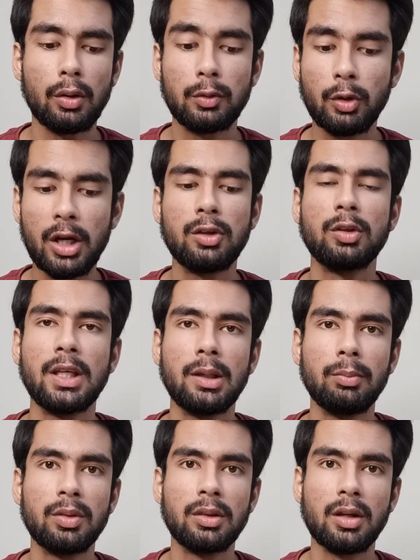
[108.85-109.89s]
try to
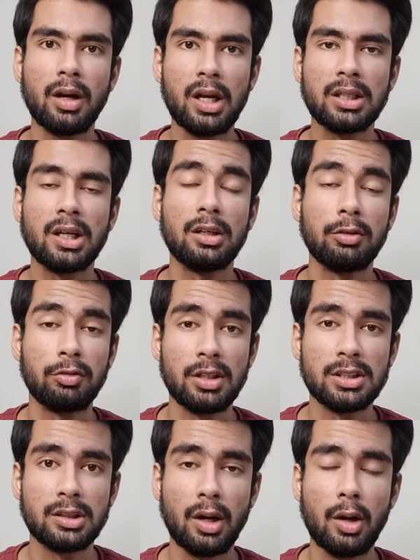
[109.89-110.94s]
keep the right kind of
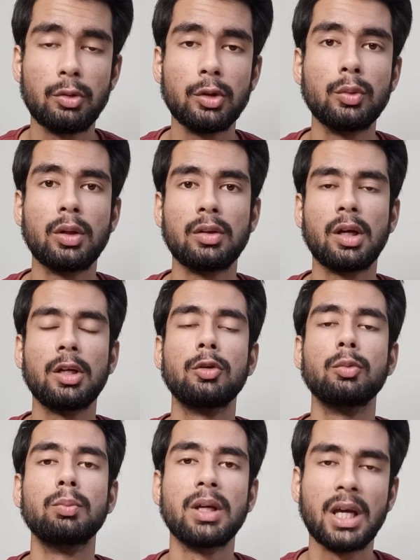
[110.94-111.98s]
friends around you and try to
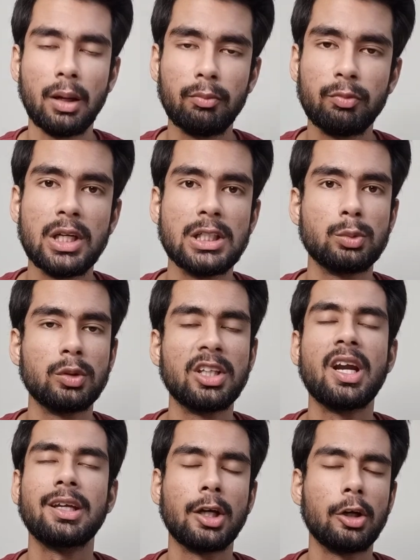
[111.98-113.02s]
become friends with the
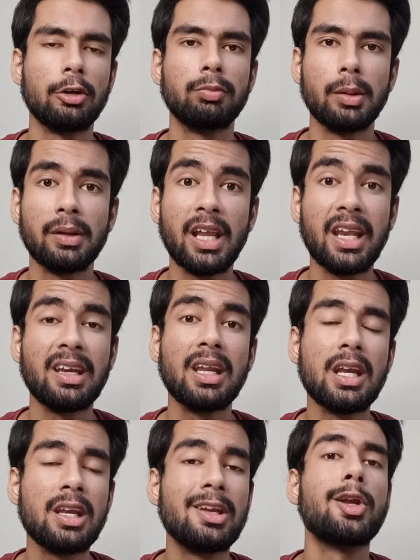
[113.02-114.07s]
right kind of people and
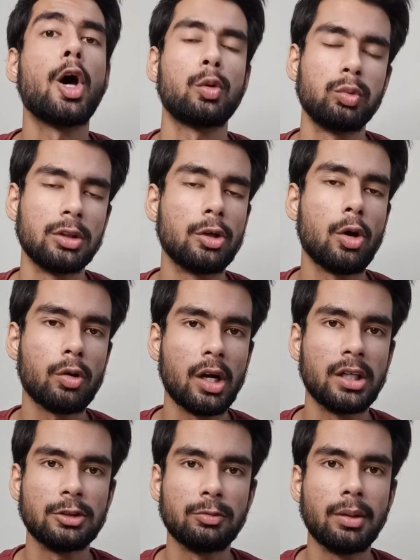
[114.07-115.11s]
not with the wrong
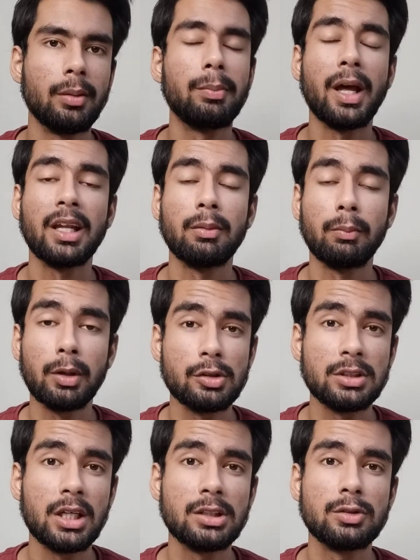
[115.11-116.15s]
kinds of people, because
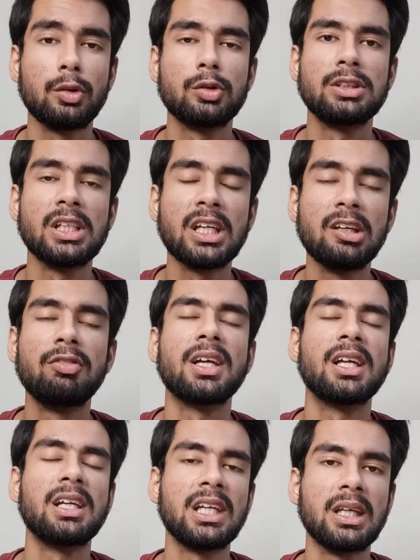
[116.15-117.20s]
that is going to
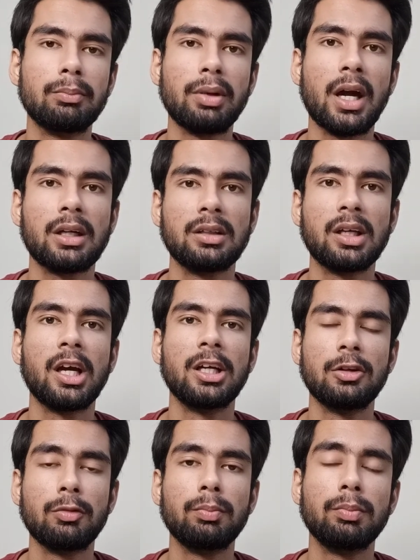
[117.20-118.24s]
significantly impact the kind
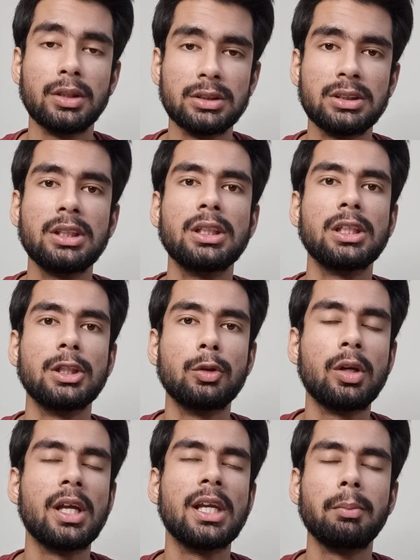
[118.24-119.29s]
of person you
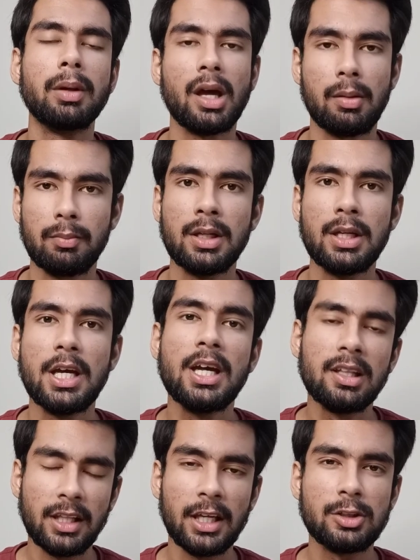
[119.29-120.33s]
really become.
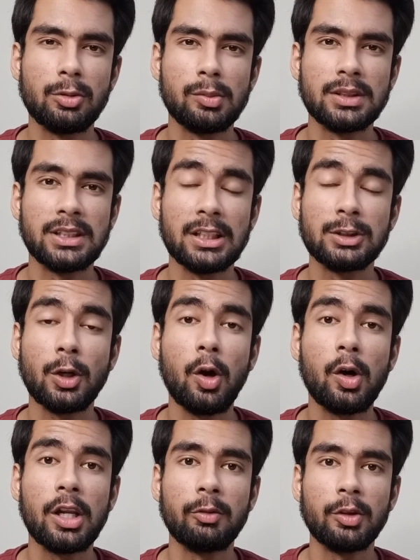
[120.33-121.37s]
Thank you so much. That's
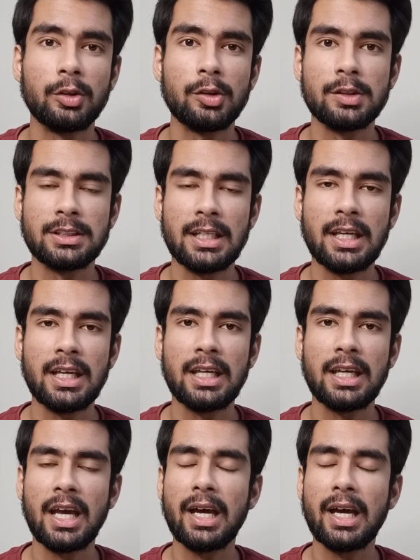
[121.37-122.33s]
all I wanted to say,